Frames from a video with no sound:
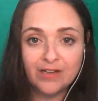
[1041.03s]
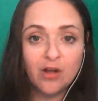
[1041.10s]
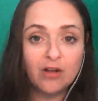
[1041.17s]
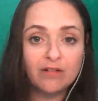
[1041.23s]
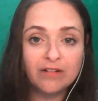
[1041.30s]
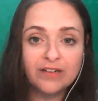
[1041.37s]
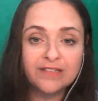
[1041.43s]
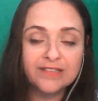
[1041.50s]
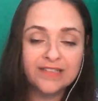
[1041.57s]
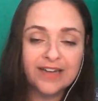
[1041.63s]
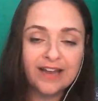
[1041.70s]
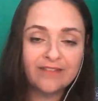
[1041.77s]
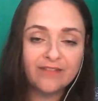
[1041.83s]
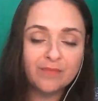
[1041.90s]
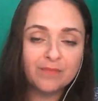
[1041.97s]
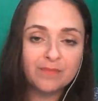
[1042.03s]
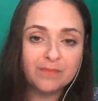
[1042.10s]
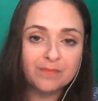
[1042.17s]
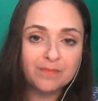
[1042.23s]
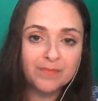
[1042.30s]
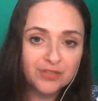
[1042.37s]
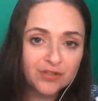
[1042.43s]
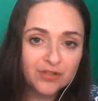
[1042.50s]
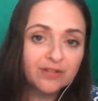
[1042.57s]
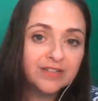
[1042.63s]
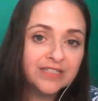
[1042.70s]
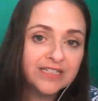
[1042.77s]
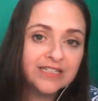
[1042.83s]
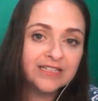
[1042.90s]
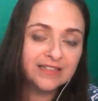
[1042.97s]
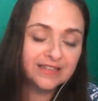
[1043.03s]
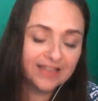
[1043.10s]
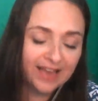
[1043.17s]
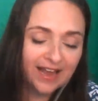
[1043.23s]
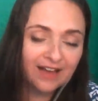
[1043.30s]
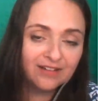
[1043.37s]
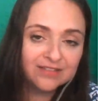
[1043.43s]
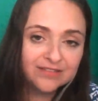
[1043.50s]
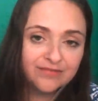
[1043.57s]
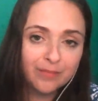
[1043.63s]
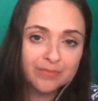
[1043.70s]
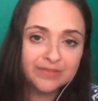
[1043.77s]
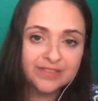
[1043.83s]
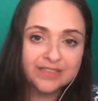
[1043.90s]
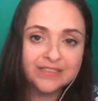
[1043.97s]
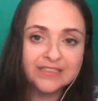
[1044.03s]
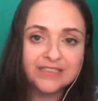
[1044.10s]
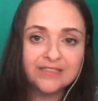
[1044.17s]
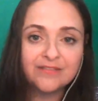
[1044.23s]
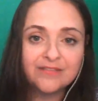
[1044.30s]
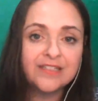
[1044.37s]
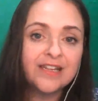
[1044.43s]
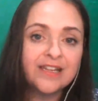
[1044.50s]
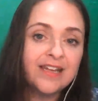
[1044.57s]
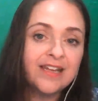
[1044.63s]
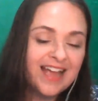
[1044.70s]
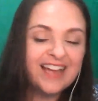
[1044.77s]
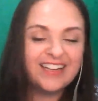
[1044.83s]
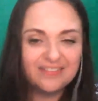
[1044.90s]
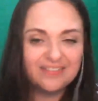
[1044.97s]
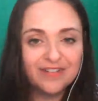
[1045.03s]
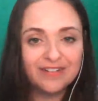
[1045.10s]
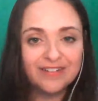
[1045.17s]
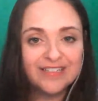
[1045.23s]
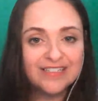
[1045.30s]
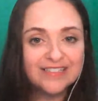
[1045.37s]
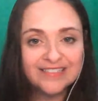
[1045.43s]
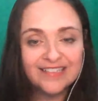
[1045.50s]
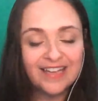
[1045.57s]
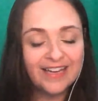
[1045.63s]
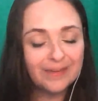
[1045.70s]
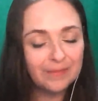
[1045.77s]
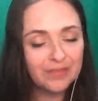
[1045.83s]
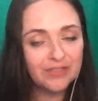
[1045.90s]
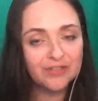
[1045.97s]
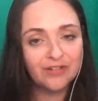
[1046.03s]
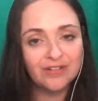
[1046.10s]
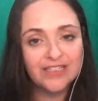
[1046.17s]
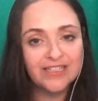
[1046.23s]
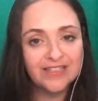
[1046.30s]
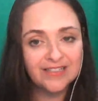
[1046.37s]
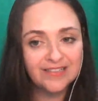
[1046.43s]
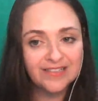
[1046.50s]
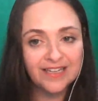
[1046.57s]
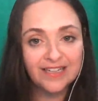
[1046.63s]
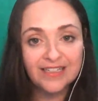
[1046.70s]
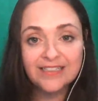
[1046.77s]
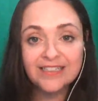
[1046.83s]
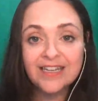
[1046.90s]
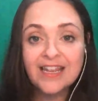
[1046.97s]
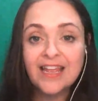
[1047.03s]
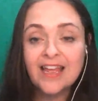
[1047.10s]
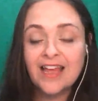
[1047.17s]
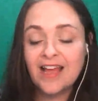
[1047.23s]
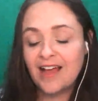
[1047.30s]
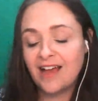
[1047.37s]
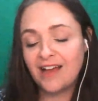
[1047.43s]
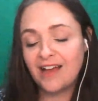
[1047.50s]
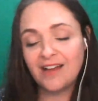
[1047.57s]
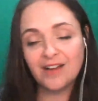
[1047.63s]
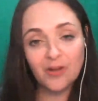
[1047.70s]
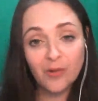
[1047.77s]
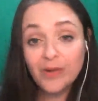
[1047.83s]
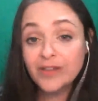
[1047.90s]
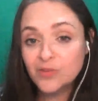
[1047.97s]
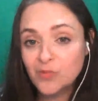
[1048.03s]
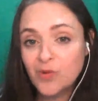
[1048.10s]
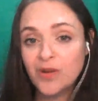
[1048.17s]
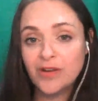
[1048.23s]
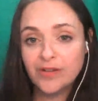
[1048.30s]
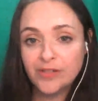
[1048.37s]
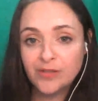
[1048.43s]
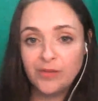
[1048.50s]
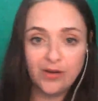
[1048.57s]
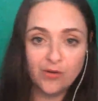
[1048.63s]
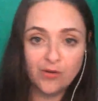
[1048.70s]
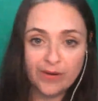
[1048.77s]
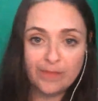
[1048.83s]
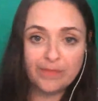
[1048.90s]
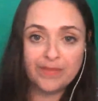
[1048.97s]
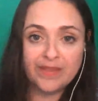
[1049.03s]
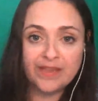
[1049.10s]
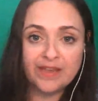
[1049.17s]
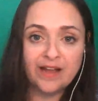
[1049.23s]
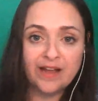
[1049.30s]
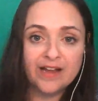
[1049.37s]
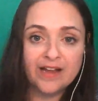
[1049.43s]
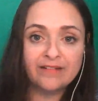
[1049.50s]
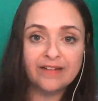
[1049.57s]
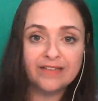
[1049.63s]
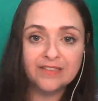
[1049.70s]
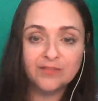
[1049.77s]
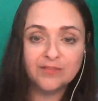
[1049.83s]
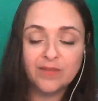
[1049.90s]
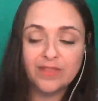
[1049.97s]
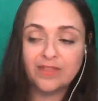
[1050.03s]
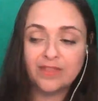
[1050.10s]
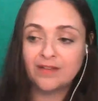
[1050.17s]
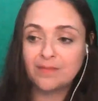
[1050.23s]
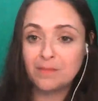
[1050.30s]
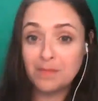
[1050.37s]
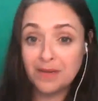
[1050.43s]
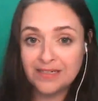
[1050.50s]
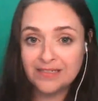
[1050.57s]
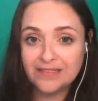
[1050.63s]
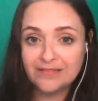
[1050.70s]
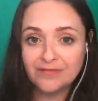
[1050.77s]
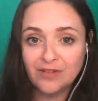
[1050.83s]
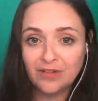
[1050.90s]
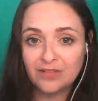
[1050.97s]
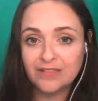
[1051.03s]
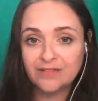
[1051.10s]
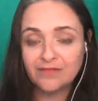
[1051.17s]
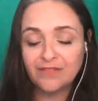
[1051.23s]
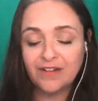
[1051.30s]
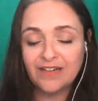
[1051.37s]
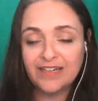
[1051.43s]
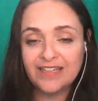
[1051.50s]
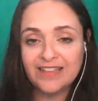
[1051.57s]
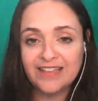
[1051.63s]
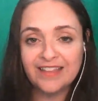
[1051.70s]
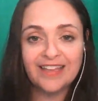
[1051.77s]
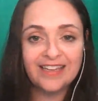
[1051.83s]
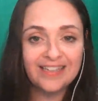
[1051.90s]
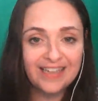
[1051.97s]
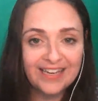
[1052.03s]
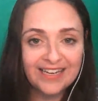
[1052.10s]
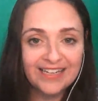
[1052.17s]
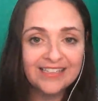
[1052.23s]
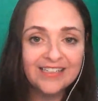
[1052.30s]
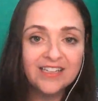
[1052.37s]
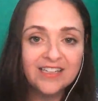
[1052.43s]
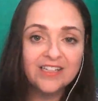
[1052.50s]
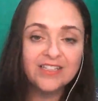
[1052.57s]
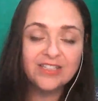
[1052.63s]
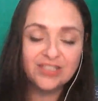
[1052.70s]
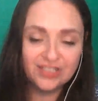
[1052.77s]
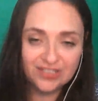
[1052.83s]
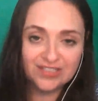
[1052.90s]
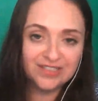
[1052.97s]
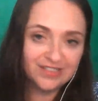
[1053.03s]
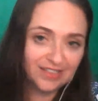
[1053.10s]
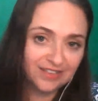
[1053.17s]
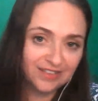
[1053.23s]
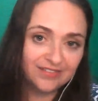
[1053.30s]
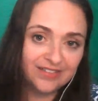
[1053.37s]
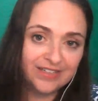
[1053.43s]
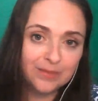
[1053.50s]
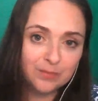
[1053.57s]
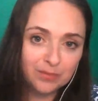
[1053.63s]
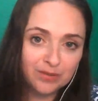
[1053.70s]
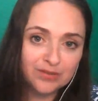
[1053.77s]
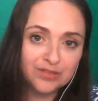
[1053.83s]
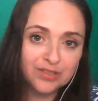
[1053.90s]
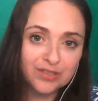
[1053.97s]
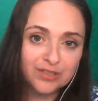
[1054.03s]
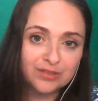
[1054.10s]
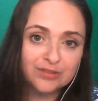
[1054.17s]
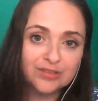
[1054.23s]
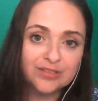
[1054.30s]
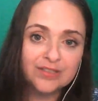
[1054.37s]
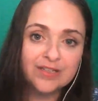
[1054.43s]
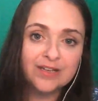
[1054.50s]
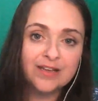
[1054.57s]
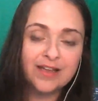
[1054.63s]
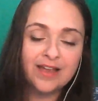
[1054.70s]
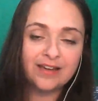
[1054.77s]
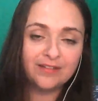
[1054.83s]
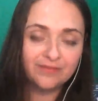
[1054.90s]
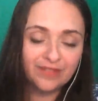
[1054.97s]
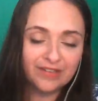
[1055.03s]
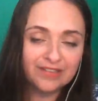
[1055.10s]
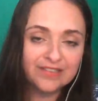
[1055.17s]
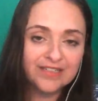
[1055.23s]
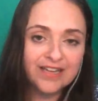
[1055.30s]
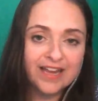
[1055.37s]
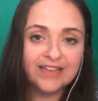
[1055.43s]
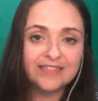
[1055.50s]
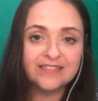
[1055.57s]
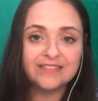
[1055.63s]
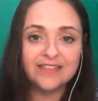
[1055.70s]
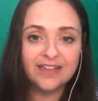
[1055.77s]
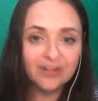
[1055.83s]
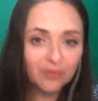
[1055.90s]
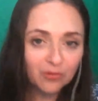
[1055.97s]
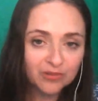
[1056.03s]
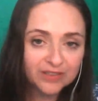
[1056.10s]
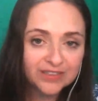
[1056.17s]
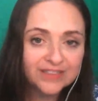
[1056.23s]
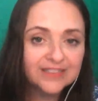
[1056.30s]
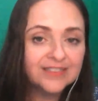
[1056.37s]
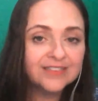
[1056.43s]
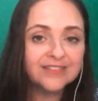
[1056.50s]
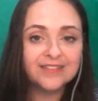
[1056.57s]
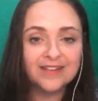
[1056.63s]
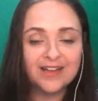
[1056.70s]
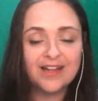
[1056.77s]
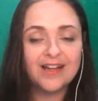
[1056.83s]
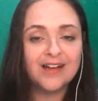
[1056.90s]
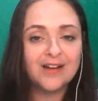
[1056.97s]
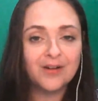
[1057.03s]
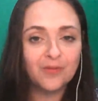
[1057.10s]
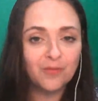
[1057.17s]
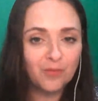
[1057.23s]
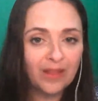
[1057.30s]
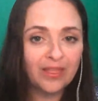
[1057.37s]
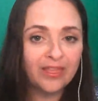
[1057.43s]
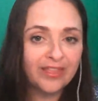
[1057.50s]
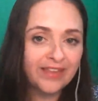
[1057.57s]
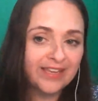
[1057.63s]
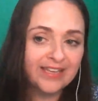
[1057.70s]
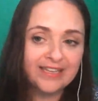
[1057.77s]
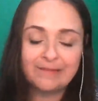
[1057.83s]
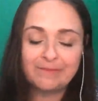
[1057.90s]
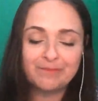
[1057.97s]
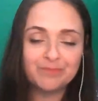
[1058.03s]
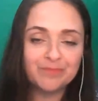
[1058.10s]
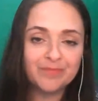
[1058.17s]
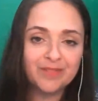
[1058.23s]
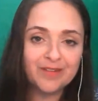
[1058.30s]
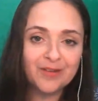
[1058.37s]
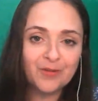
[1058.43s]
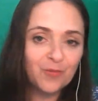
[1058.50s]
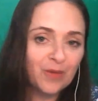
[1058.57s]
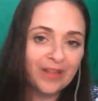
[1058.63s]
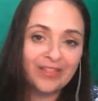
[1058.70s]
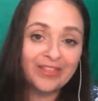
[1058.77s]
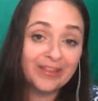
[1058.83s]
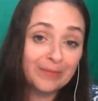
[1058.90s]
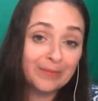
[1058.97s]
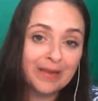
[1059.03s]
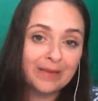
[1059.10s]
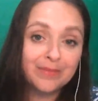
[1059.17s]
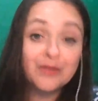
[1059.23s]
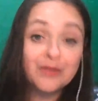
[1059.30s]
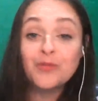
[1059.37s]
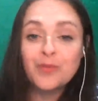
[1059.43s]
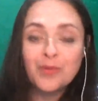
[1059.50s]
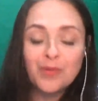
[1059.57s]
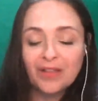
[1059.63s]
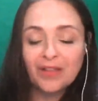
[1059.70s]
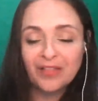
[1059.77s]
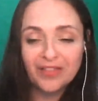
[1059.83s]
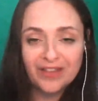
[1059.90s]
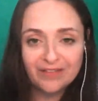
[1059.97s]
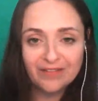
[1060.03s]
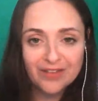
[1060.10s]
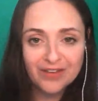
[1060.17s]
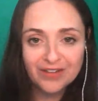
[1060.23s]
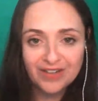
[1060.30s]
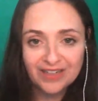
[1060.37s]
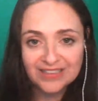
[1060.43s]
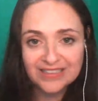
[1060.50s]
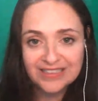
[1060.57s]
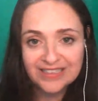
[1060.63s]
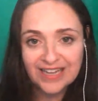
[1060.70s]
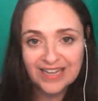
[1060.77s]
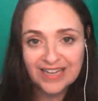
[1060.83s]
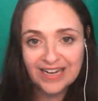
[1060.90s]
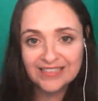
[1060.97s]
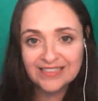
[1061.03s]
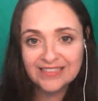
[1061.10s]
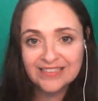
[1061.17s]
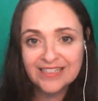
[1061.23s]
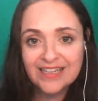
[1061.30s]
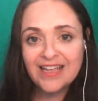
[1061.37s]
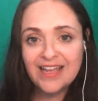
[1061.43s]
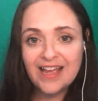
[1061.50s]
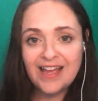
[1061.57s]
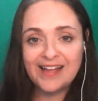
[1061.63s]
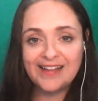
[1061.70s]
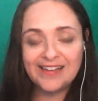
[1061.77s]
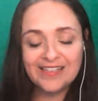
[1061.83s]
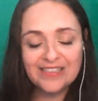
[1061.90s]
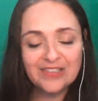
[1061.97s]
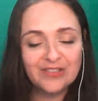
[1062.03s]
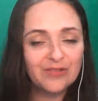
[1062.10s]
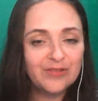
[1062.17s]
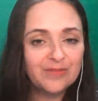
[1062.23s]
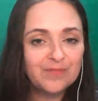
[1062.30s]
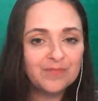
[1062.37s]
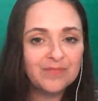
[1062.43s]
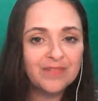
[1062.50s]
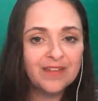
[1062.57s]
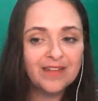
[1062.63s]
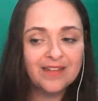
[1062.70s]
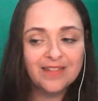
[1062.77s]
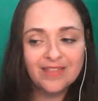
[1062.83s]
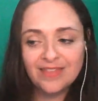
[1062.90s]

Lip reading: the Democratic Congress that have a majority at the House of Representatives and a very slight majority in the Senate are going to work to equip the IRS with the millions of dollars in funding that they need to successfully prosecute and investigate and audit wealthy people, the uber wealthy of the United States. So